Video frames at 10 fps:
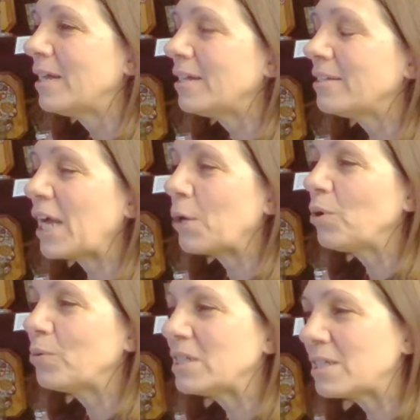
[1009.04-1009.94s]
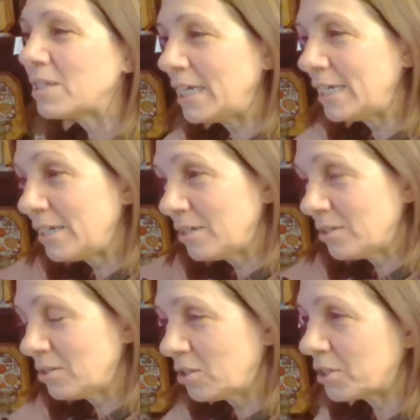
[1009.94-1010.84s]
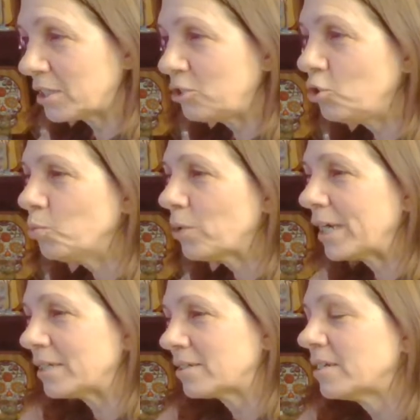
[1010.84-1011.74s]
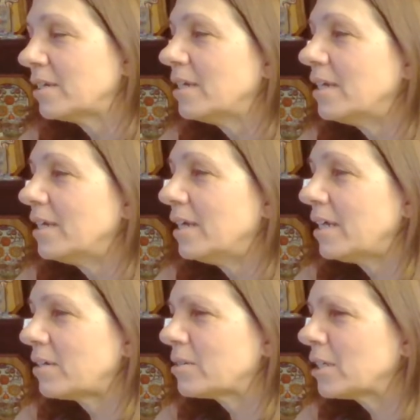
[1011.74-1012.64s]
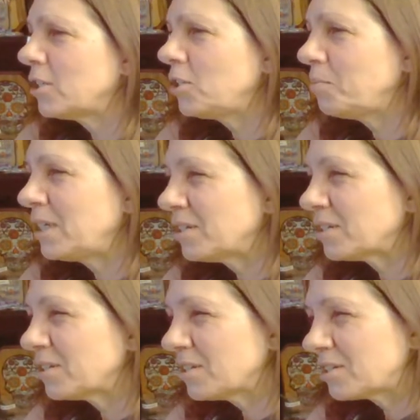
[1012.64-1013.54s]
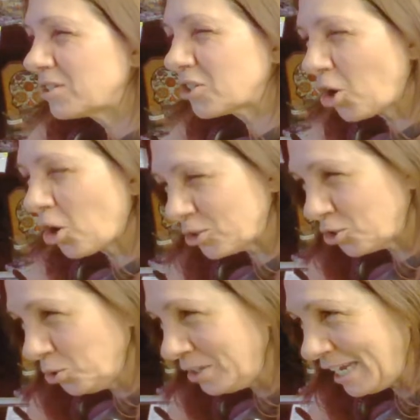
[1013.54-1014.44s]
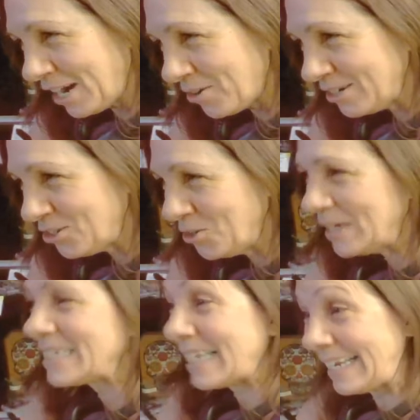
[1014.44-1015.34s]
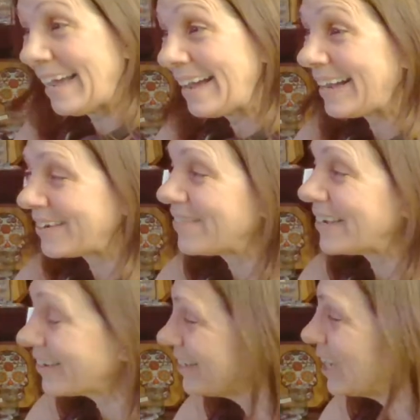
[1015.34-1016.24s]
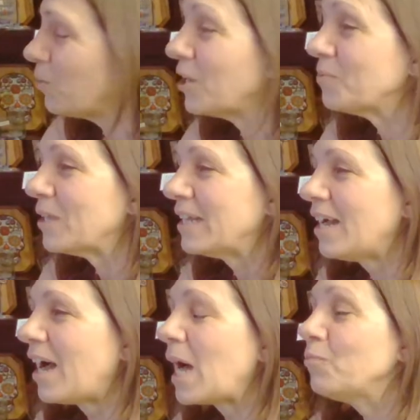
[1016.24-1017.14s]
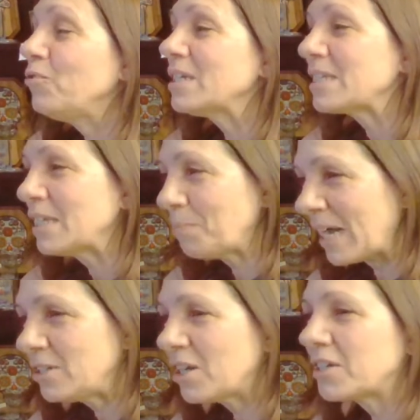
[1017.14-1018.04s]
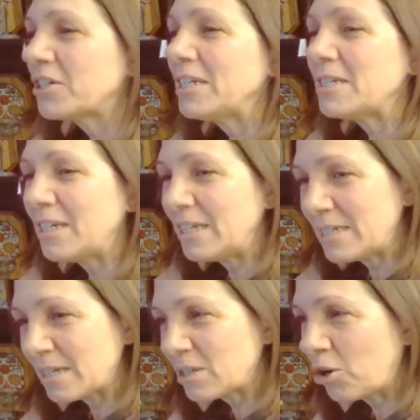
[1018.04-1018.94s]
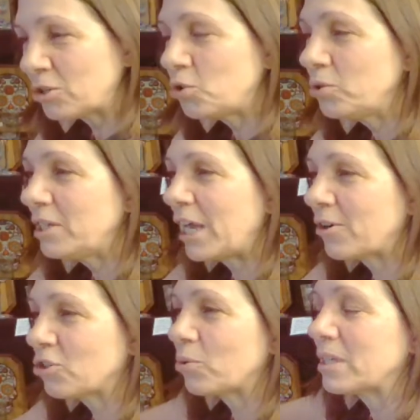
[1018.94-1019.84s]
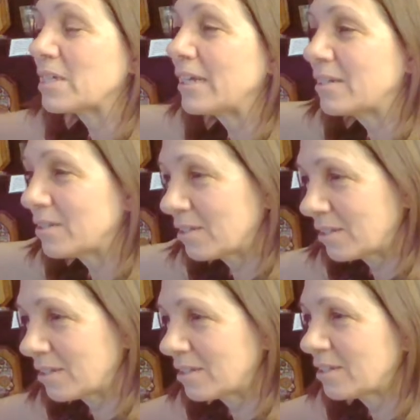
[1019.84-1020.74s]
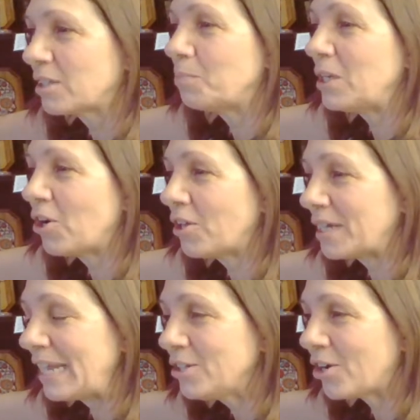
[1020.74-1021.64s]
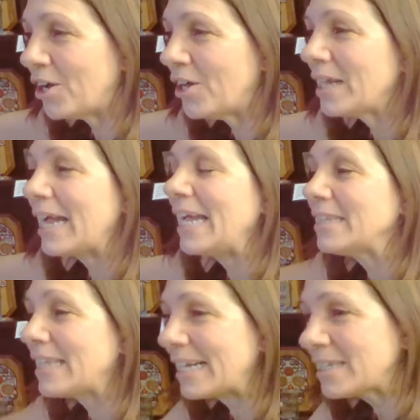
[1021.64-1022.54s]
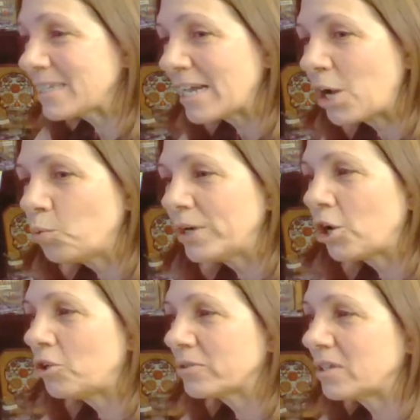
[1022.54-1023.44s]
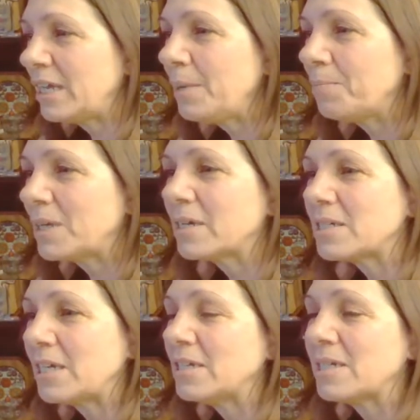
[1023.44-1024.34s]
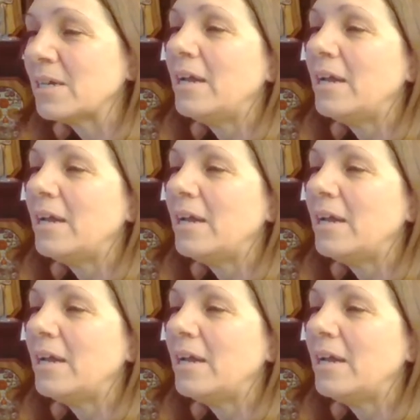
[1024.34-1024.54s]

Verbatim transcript: that we would see Dudley Do Right. And I was like, You mean the cartoon character? And he's like, Yeah. i we're like, Okay, well, obviously, my Dudley sees this cartoon character as like the be all and end all. And that's how we all look to him because he's